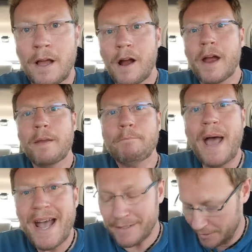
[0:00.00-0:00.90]
All right,
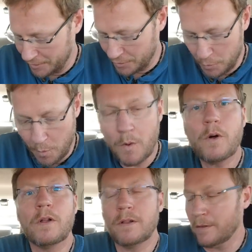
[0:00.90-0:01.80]
back to
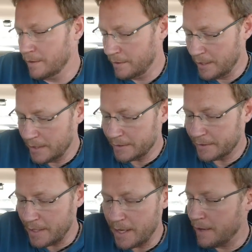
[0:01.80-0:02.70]
school.
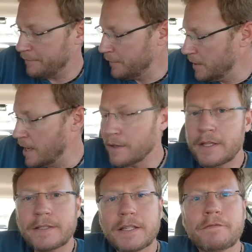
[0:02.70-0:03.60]
Let's uh, fill out
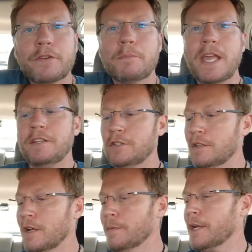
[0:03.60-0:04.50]
this
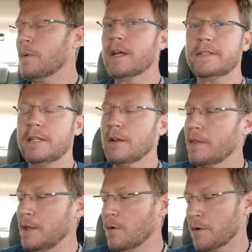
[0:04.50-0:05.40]
information they're requesting
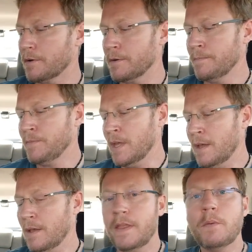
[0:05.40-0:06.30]
on the order.
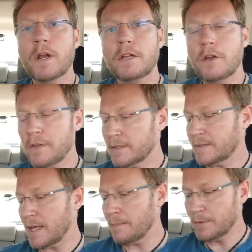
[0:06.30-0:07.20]
They want to know the
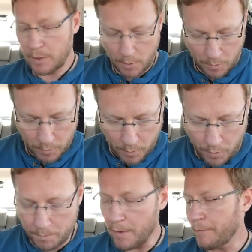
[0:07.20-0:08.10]

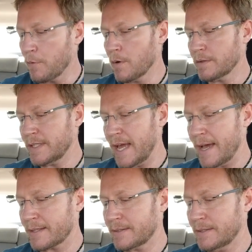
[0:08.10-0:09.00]
subtotal before
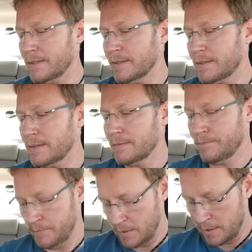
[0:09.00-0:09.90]
taxes.
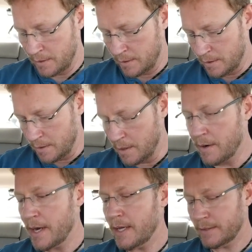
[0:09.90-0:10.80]
All
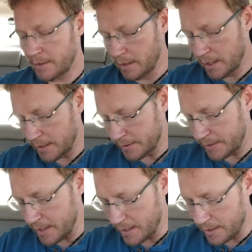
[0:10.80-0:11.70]
right, so
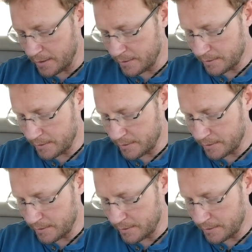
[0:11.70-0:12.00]
let's uh,